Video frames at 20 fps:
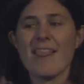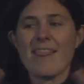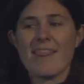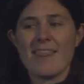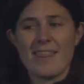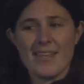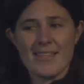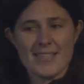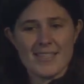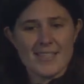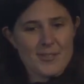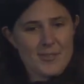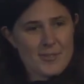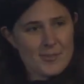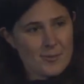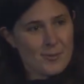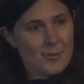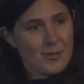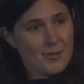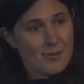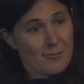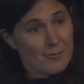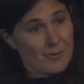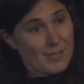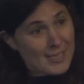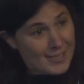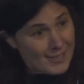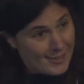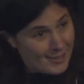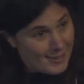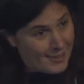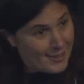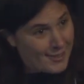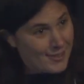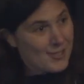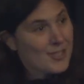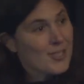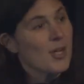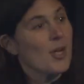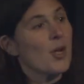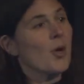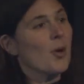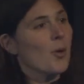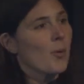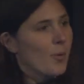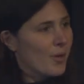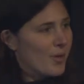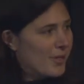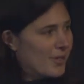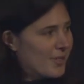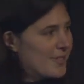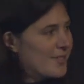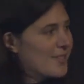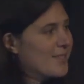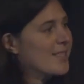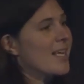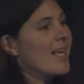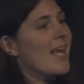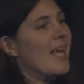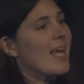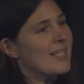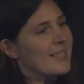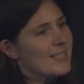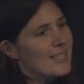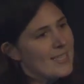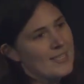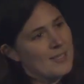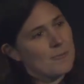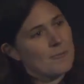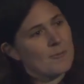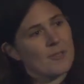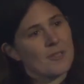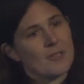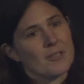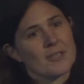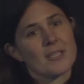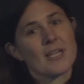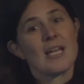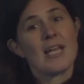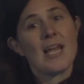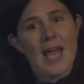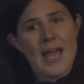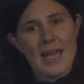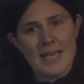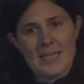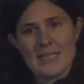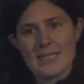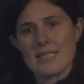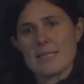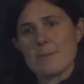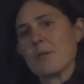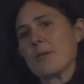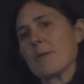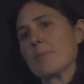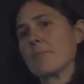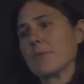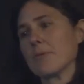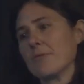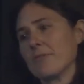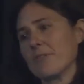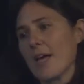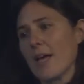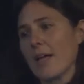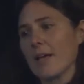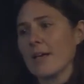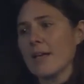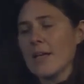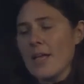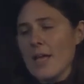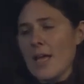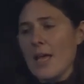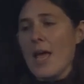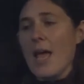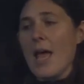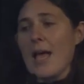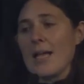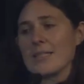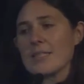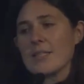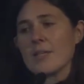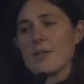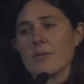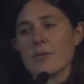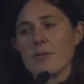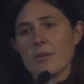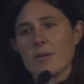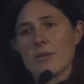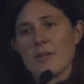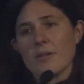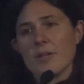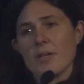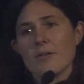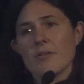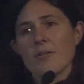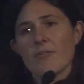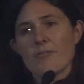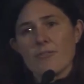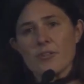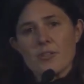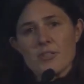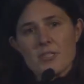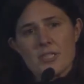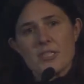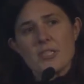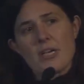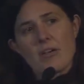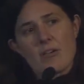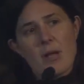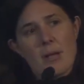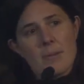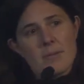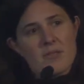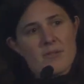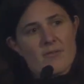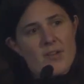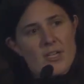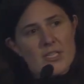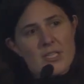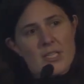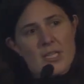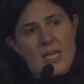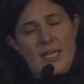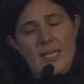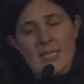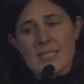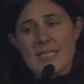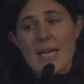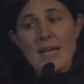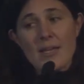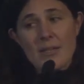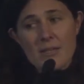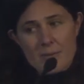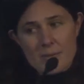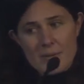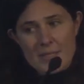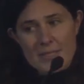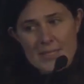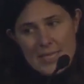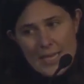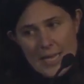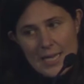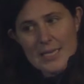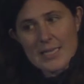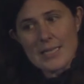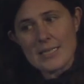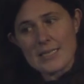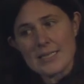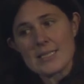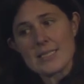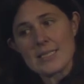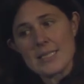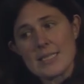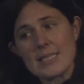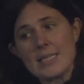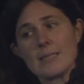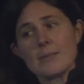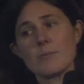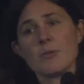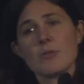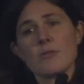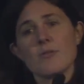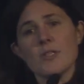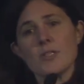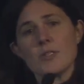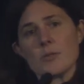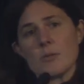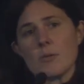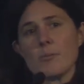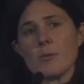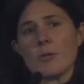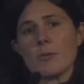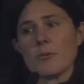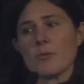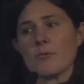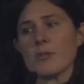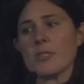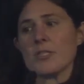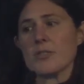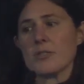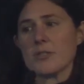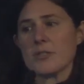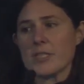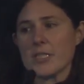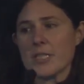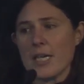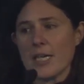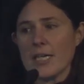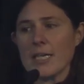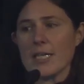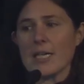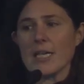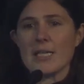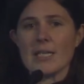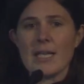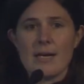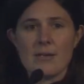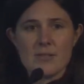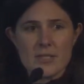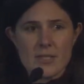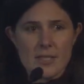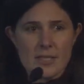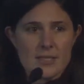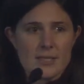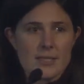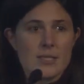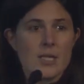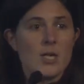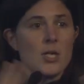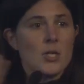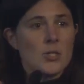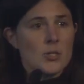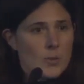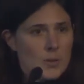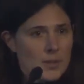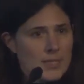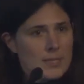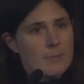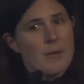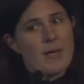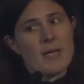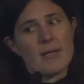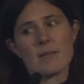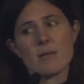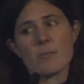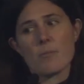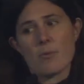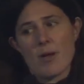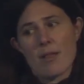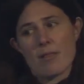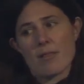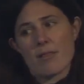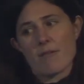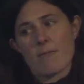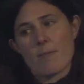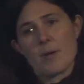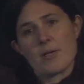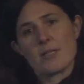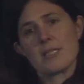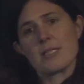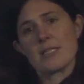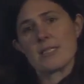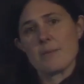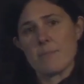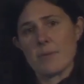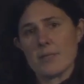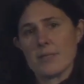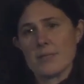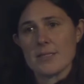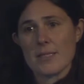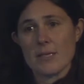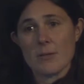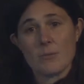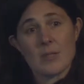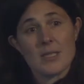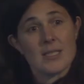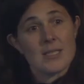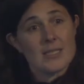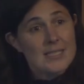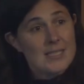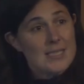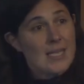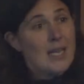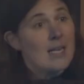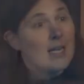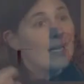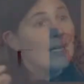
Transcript: this sort of research works and doesn't work and needs to be improved on. And so, the first general observation I can tell you is that indeed moving to a mobile research study allows us to expand the breadth of participants that we can study.